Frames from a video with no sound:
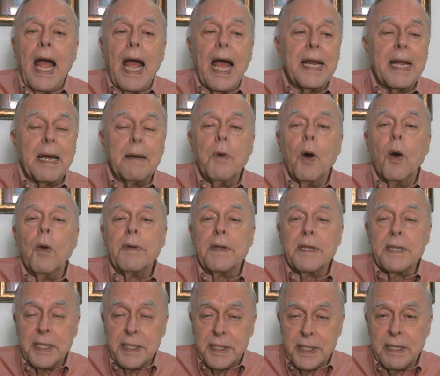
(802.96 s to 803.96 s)
And I'm
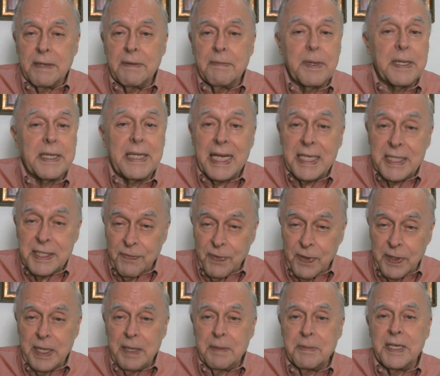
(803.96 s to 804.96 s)
hoping that that's
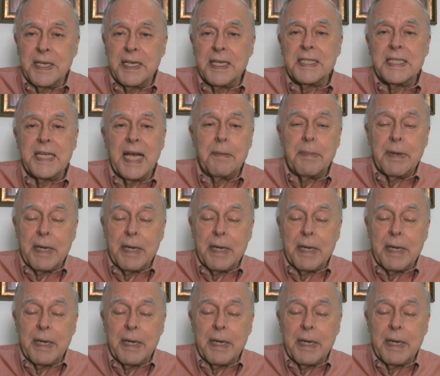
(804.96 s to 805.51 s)
for them to decide.